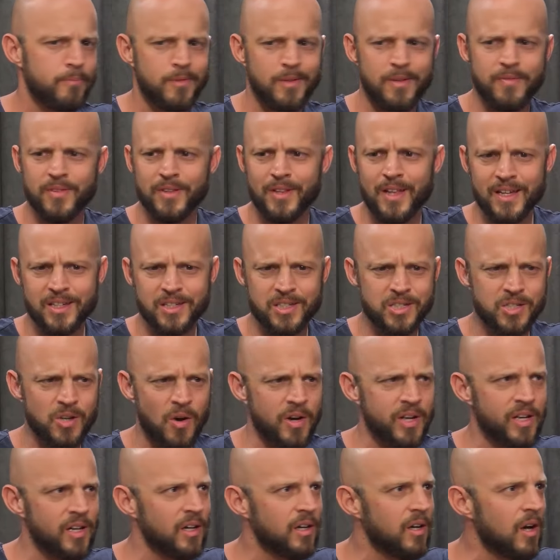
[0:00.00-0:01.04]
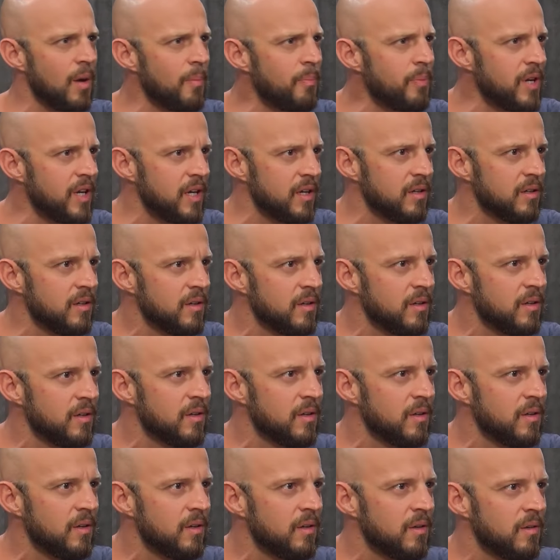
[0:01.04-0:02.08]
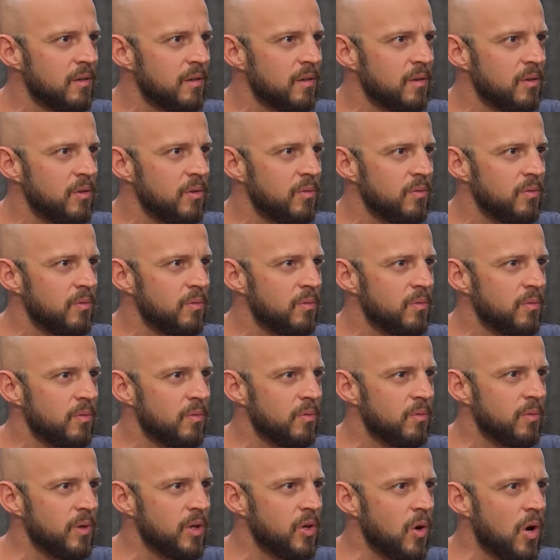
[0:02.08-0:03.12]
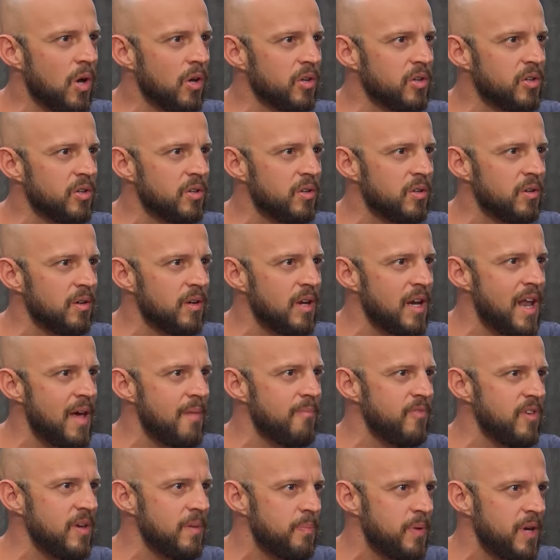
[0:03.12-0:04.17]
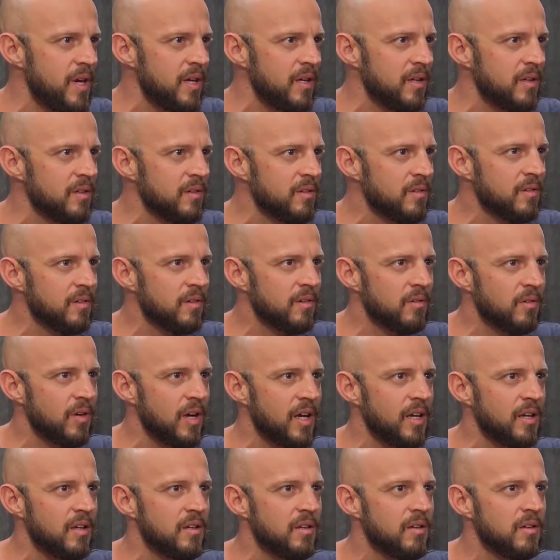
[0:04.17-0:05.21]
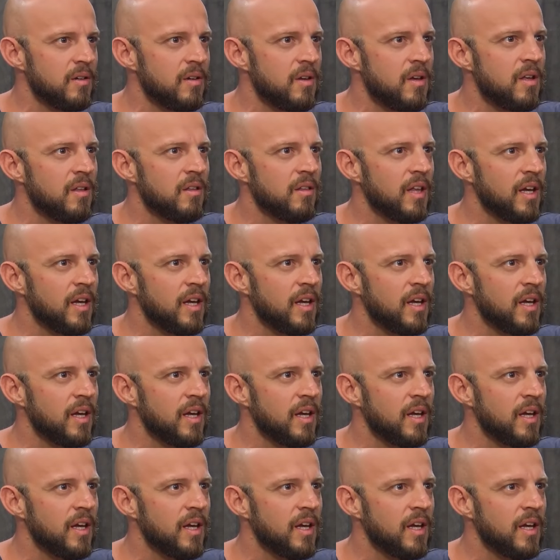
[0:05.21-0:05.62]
even like starting a company. Yep. You, totally. We call it an MVP. Totally. Right. And of